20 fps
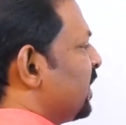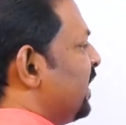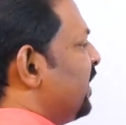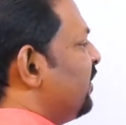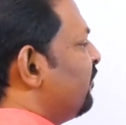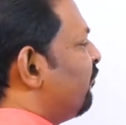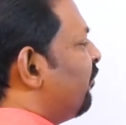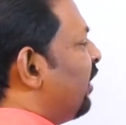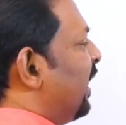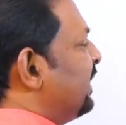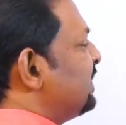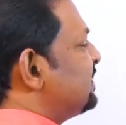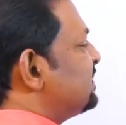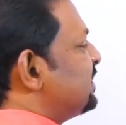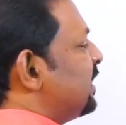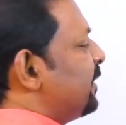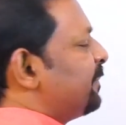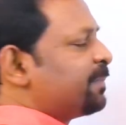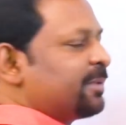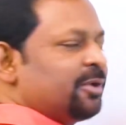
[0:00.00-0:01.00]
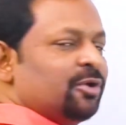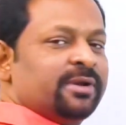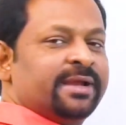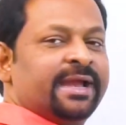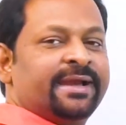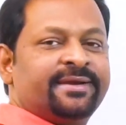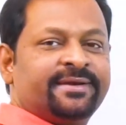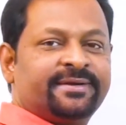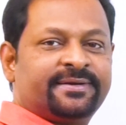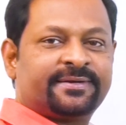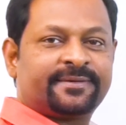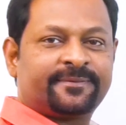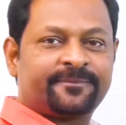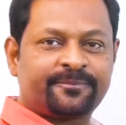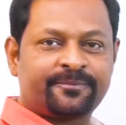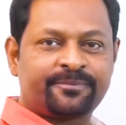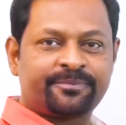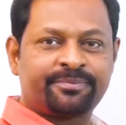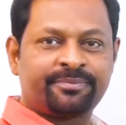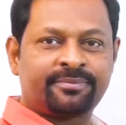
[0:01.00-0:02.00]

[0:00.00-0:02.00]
In one step you will get it.